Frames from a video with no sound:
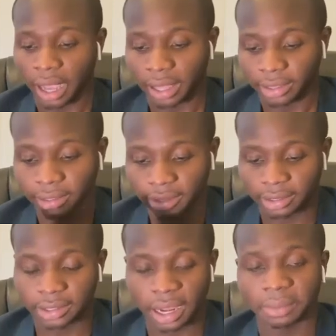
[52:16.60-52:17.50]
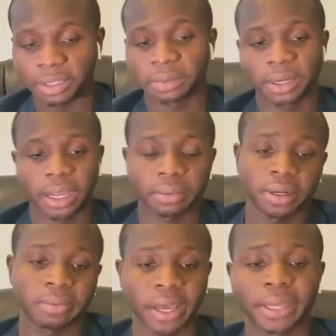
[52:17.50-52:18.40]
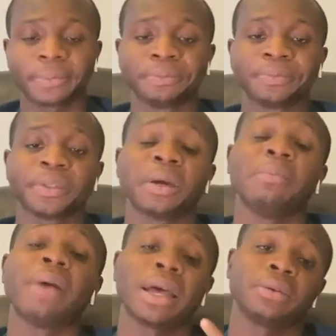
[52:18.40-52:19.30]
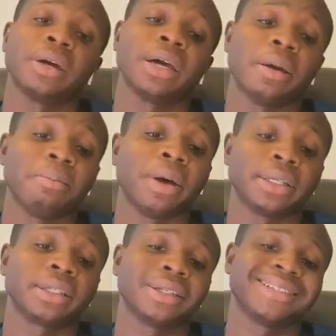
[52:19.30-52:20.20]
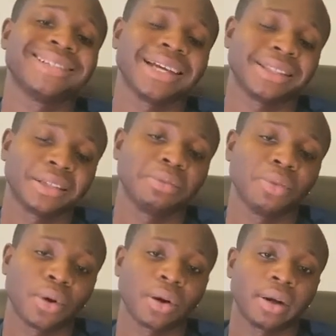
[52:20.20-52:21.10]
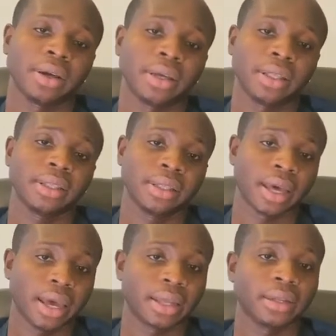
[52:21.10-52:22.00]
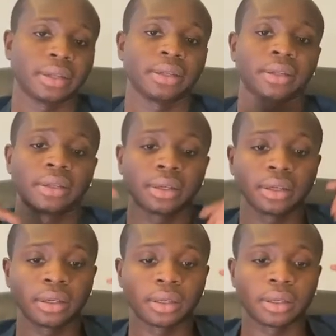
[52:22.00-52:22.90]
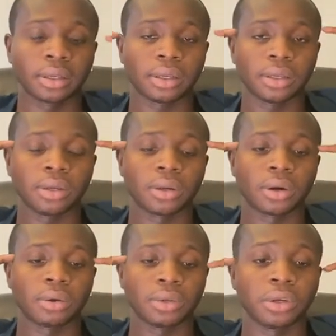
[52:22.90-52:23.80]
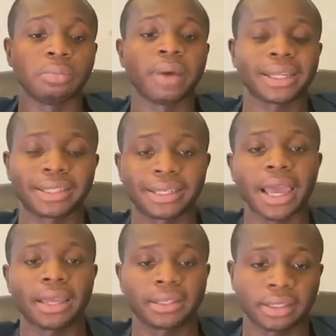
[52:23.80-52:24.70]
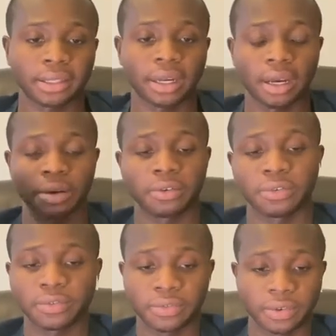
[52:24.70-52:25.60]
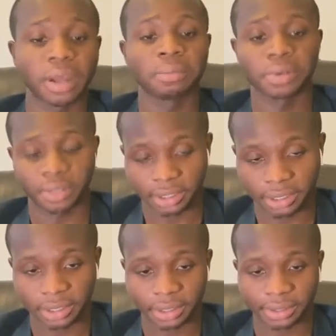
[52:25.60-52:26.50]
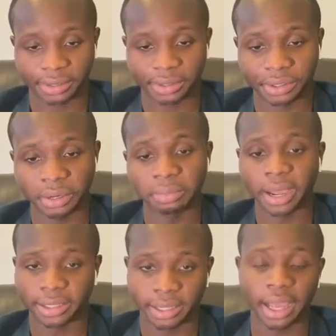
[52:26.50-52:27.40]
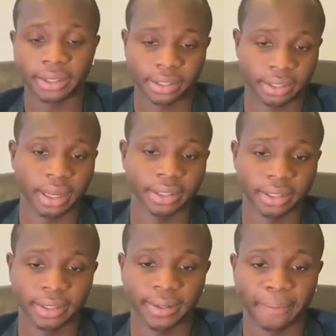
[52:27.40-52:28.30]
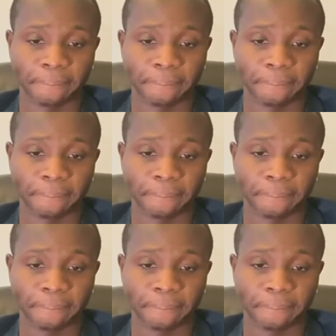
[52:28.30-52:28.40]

I think this is how much money I'm going to make. By the way, a budget is nothing more than, your best guess of numbers. Your best guess, essentially.